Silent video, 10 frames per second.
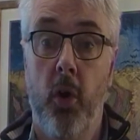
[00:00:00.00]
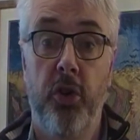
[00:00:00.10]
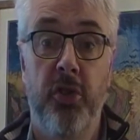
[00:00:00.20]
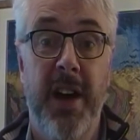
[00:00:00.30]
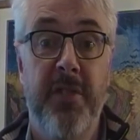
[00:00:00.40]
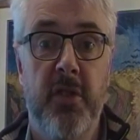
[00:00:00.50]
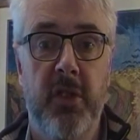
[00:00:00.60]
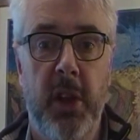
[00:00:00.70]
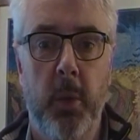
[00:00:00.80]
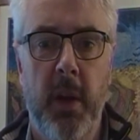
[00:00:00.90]
or just have
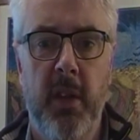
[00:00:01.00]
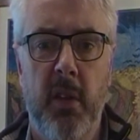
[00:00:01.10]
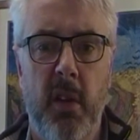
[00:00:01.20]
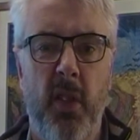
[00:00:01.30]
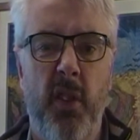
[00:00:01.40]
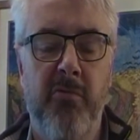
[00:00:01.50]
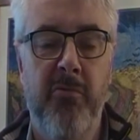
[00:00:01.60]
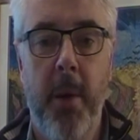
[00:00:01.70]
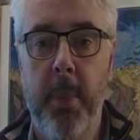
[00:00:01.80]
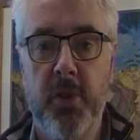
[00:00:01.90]
to deal with the
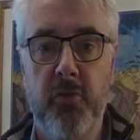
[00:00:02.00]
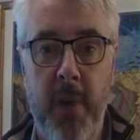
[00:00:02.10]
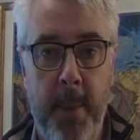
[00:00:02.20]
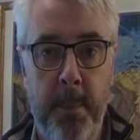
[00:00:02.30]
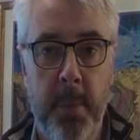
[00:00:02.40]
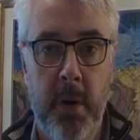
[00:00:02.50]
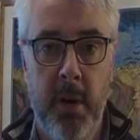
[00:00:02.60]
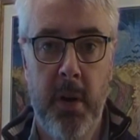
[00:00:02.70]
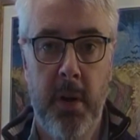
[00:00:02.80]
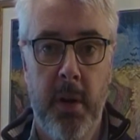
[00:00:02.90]
rubbish rump
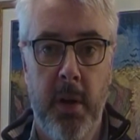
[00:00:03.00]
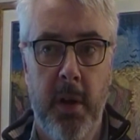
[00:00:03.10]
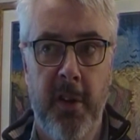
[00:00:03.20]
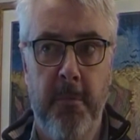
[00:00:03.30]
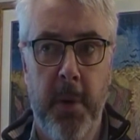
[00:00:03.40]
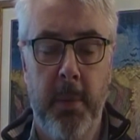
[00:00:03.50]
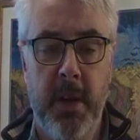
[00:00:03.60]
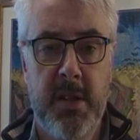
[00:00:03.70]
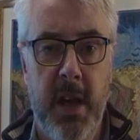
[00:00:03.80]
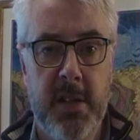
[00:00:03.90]
of
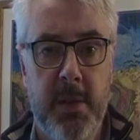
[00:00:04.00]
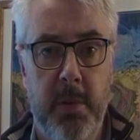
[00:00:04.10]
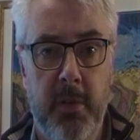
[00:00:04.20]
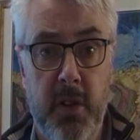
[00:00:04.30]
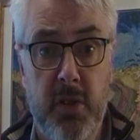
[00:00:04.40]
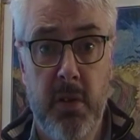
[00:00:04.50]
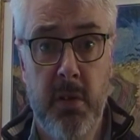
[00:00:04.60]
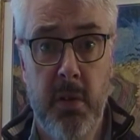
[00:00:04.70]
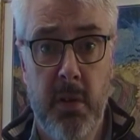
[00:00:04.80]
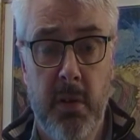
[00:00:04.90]
public sector provision.